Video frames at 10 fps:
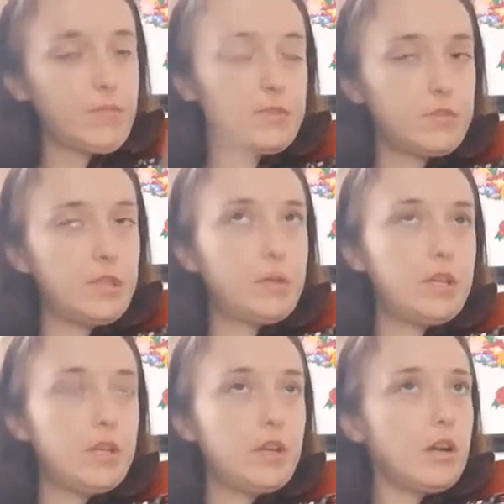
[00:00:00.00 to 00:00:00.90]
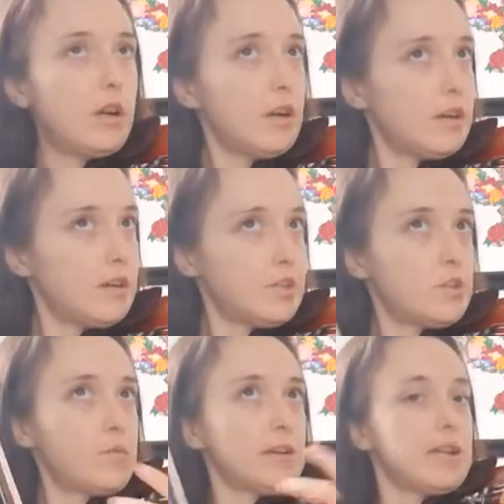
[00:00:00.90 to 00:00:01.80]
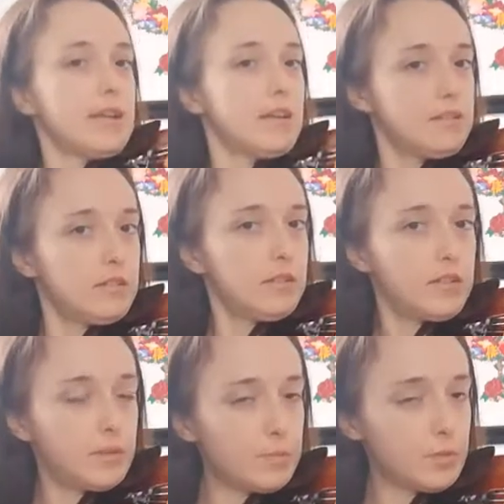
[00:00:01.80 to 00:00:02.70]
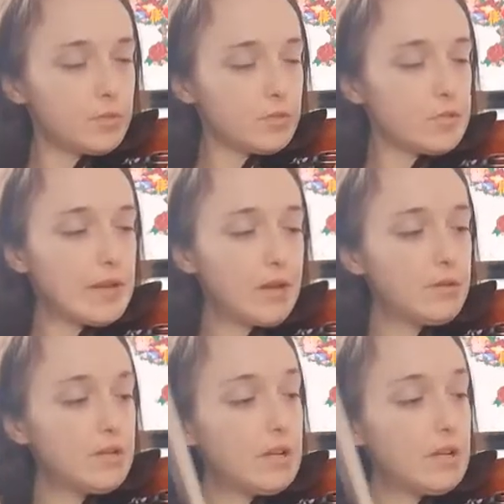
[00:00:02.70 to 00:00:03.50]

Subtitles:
So you hear a nice ringing, a beautiful sound.